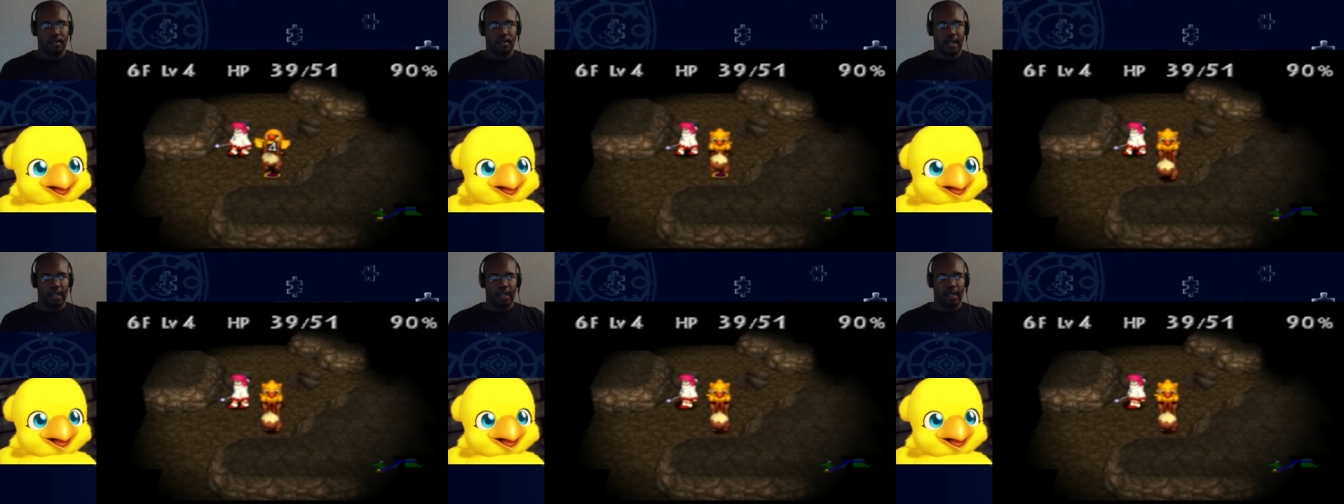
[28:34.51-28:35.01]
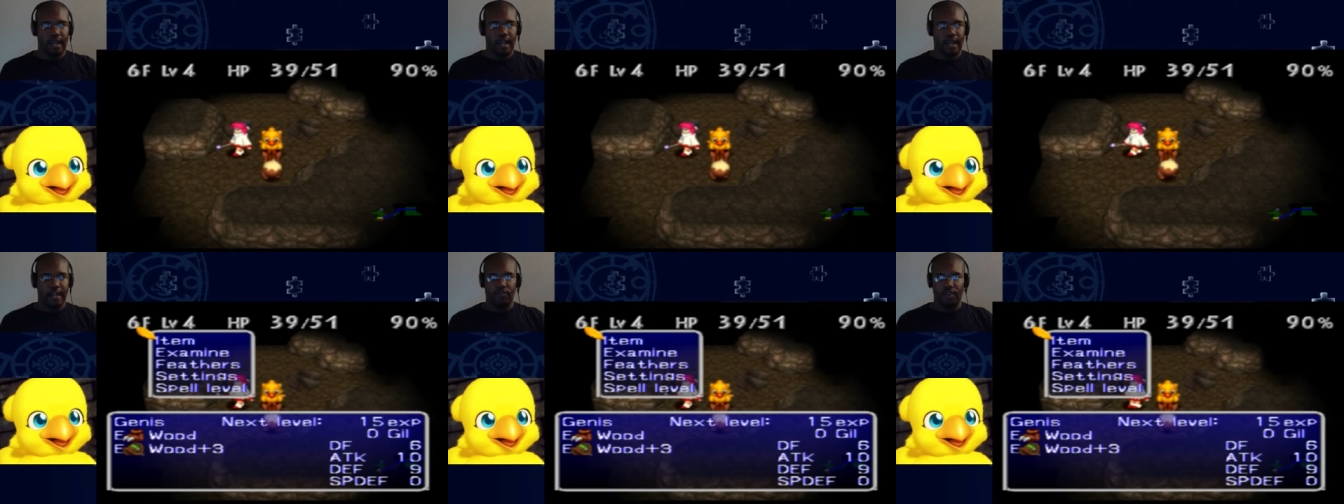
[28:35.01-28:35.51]
They
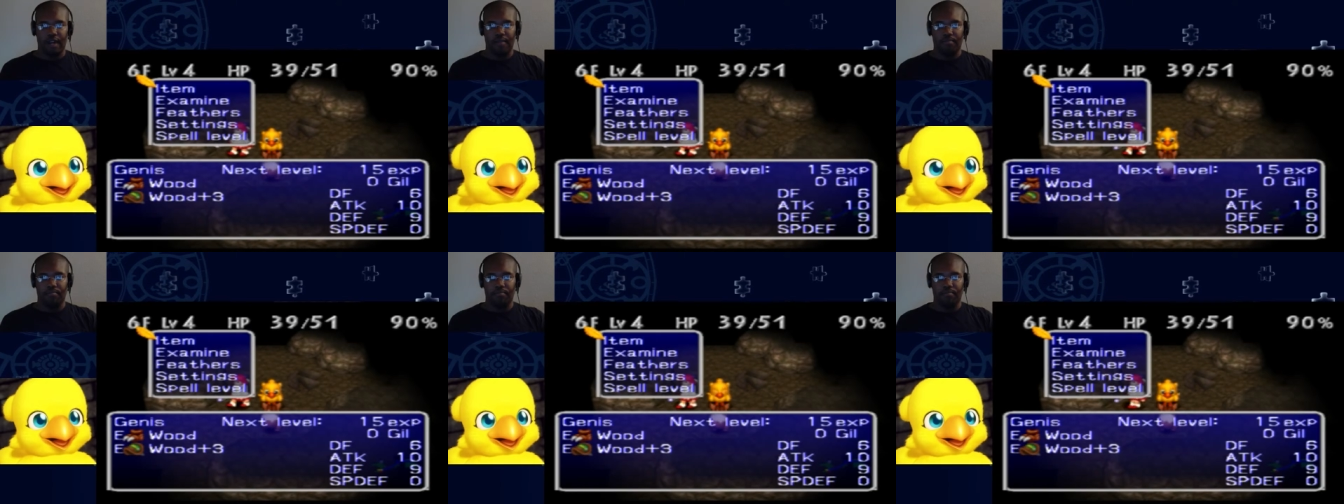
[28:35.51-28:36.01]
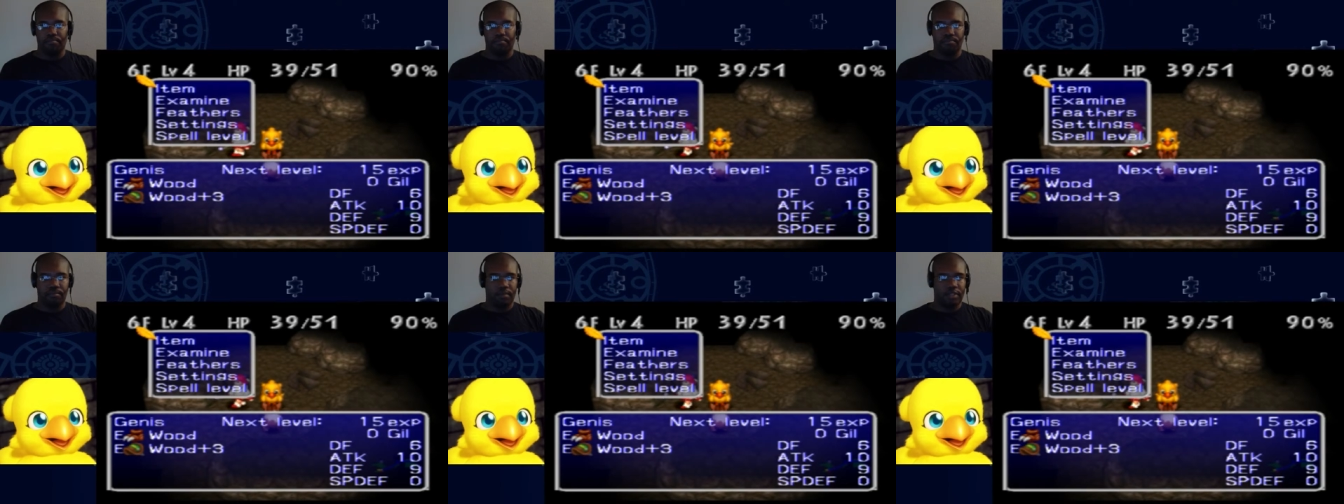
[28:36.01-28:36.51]
can drop
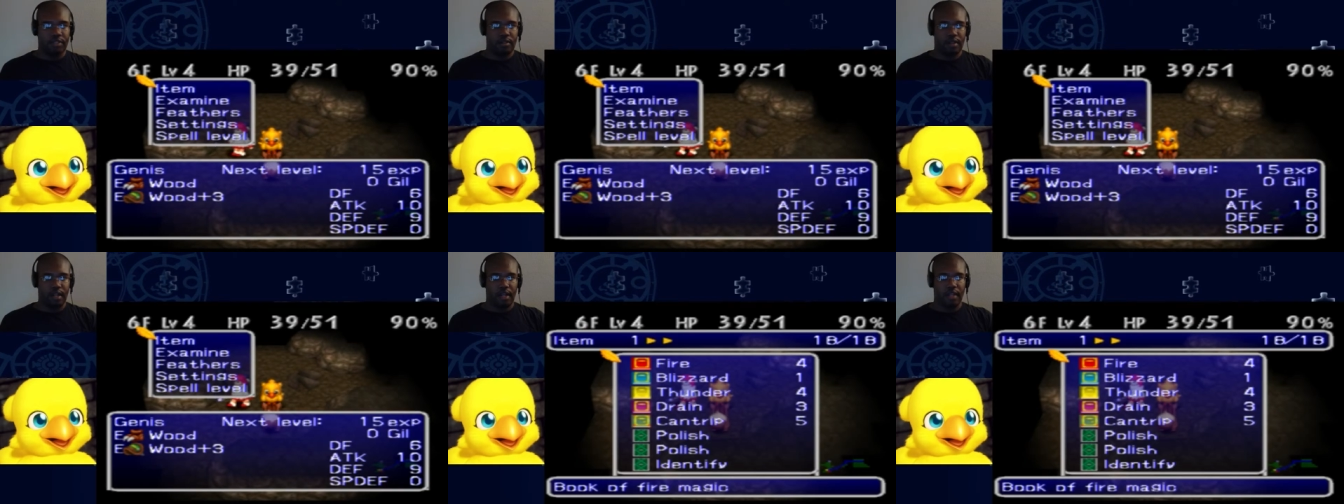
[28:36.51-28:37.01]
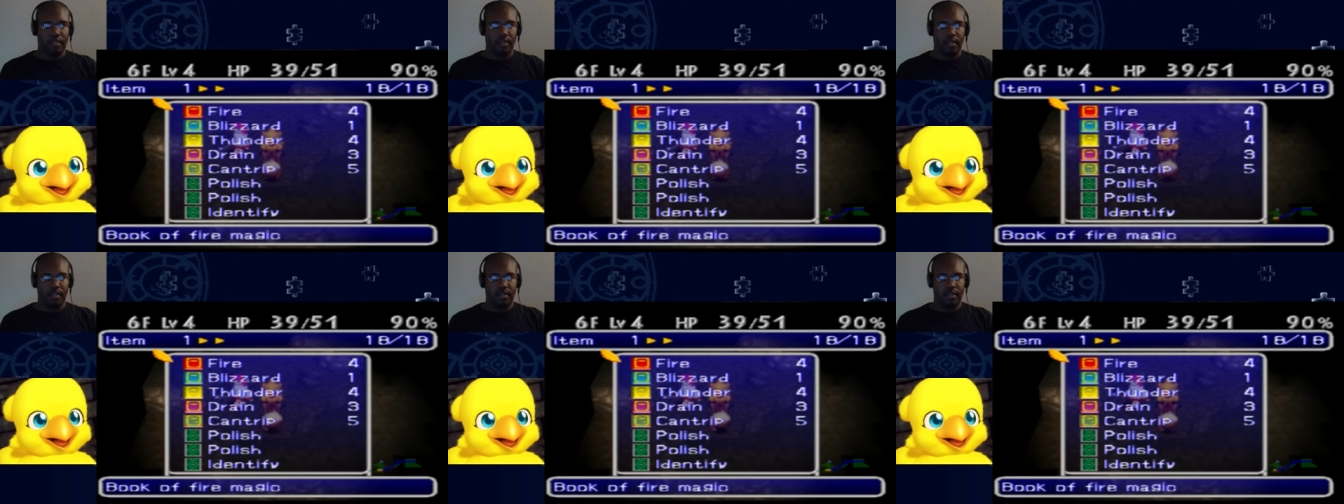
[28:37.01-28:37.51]
things.
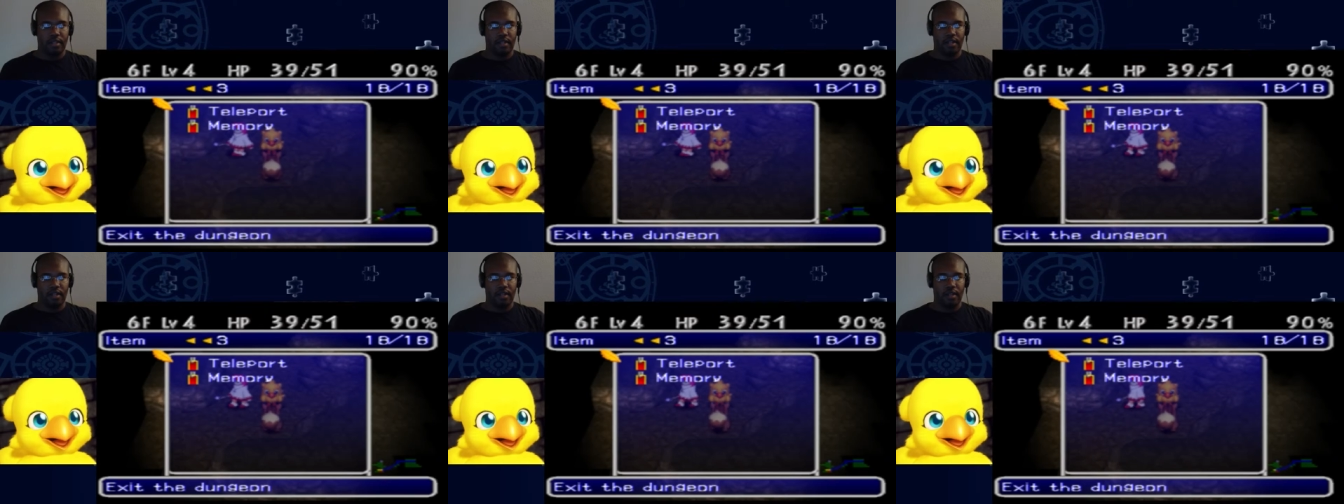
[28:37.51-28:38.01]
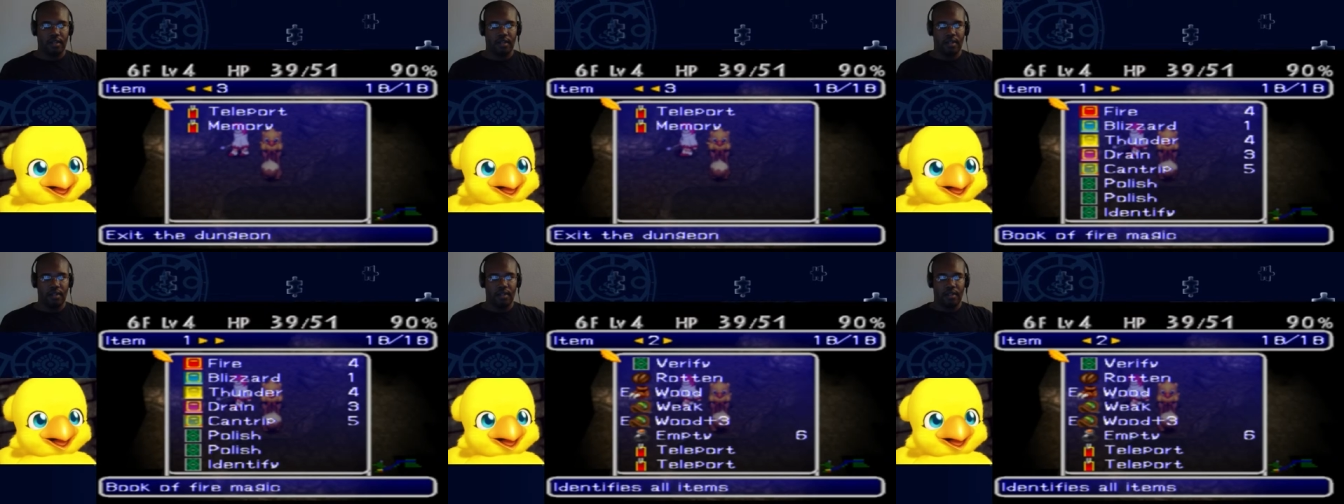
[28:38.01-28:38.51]
Let's see.
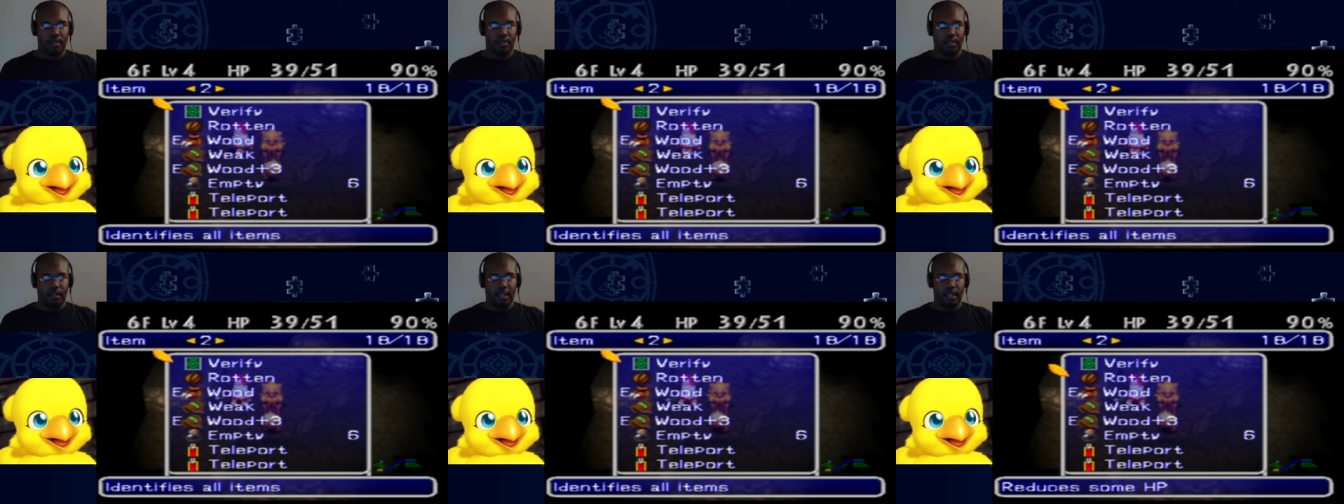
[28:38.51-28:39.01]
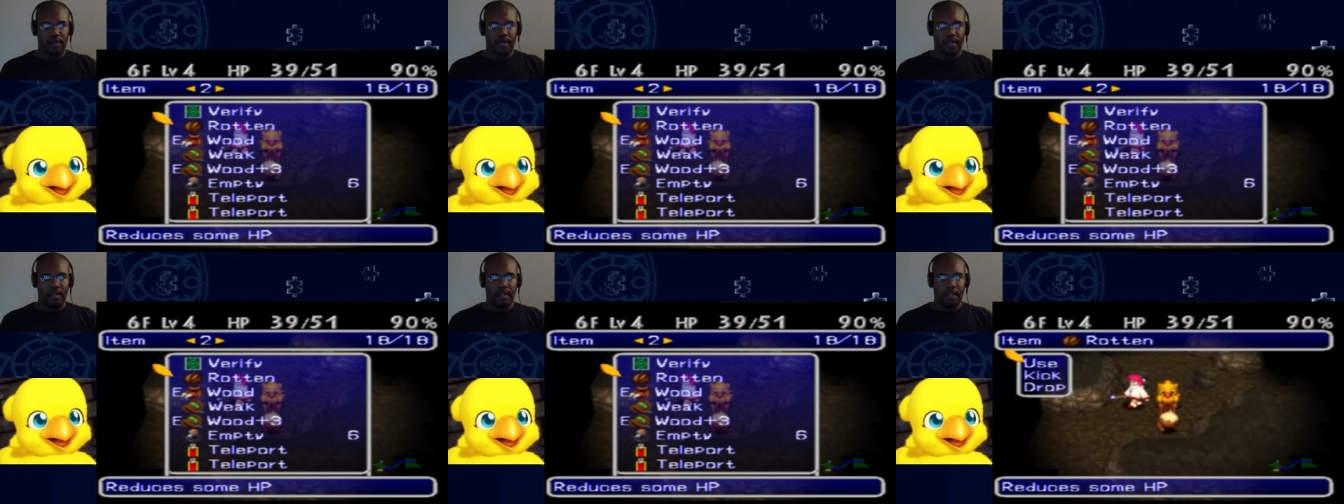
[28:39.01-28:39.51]
I think you
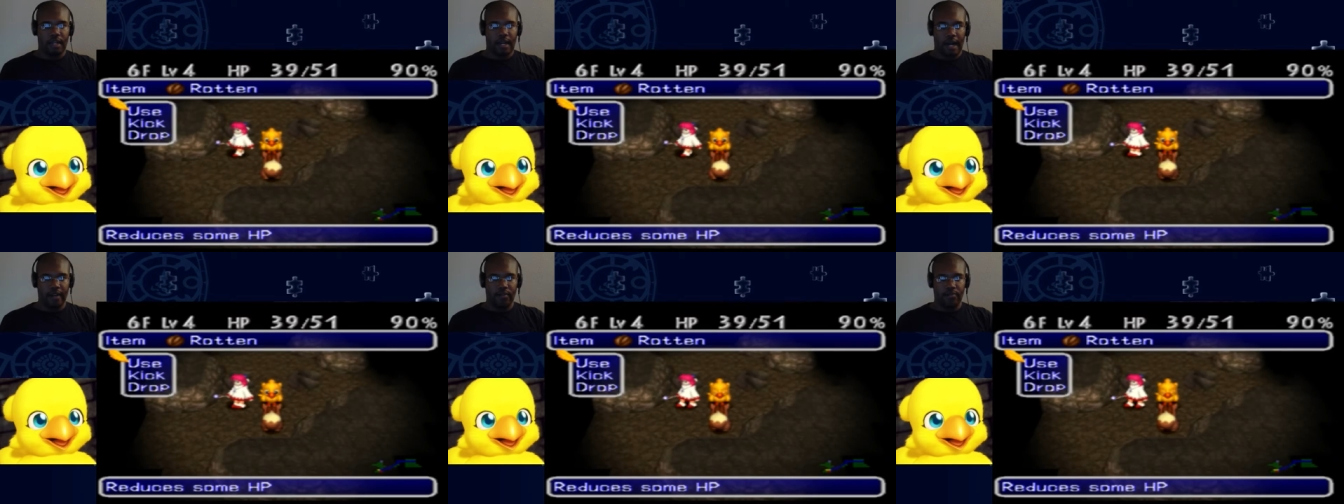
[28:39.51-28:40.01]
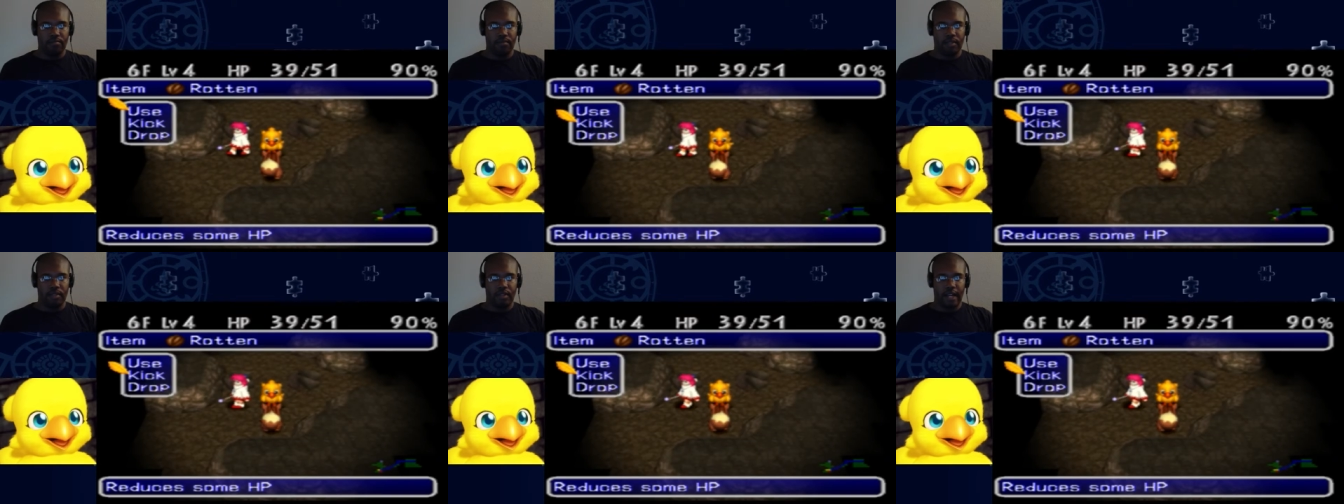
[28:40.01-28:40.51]
can kick
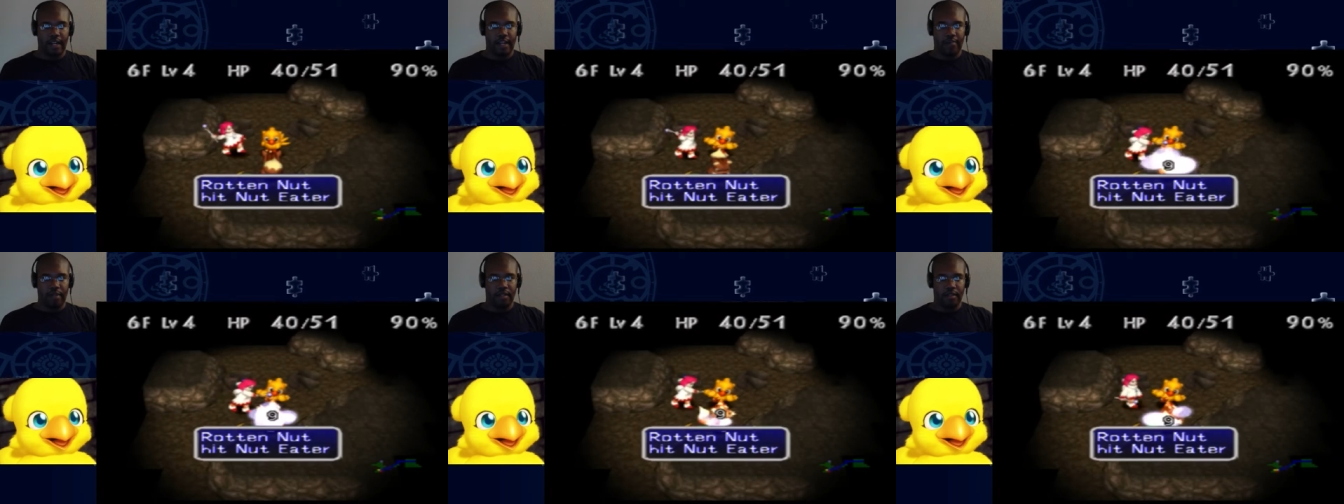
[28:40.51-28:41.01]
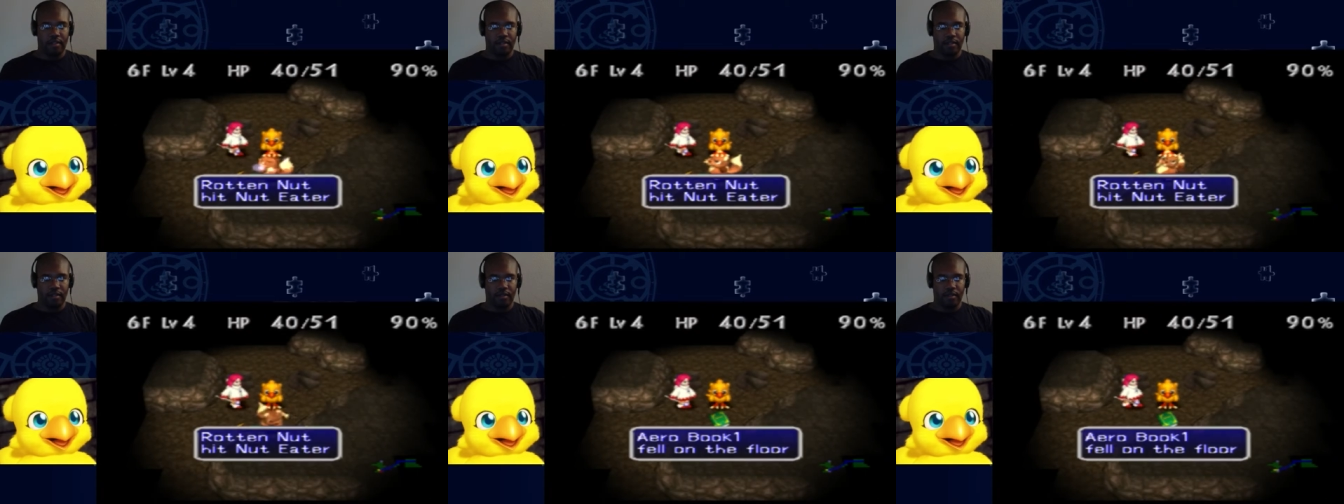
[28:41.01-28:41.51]
items at enemies.
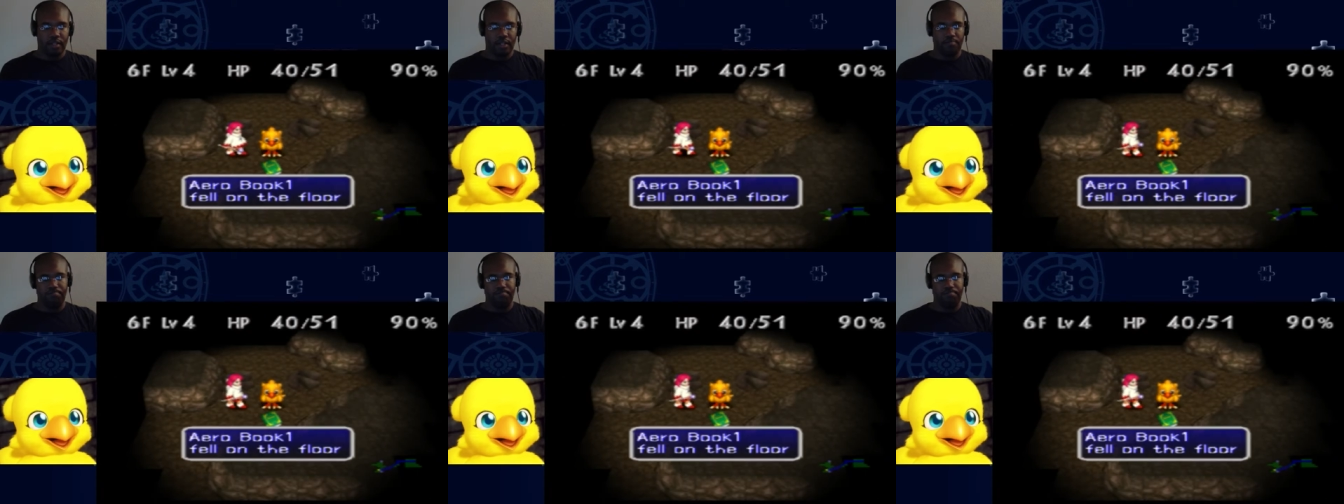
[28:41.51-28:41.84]
Yep.